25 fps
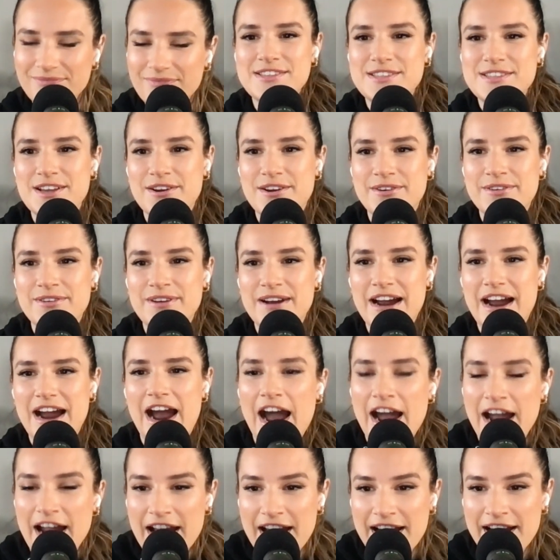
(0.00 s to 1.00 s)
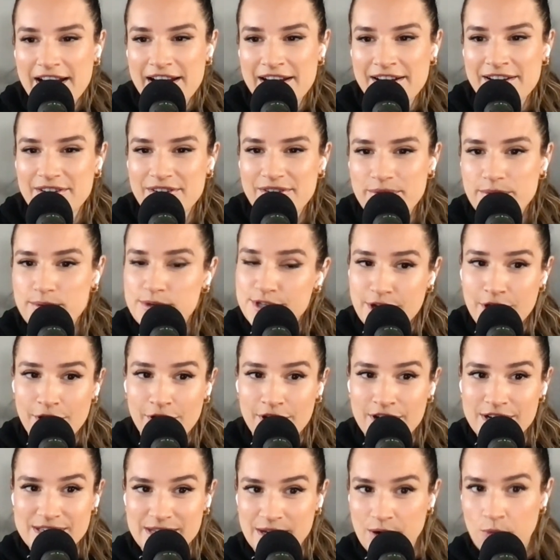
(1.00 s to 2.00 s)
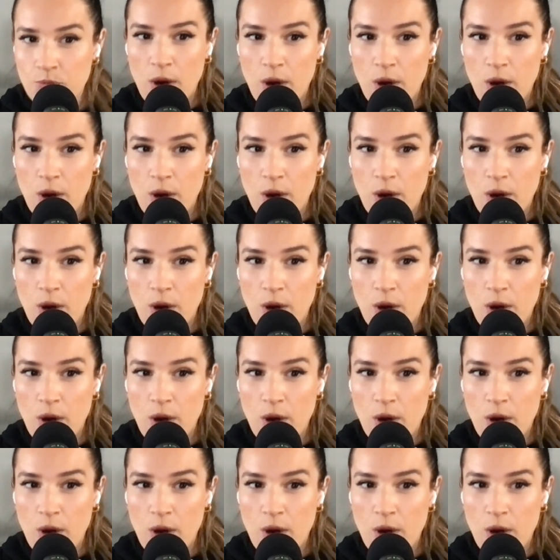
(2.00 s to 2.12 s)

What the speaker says: So I was curious, like,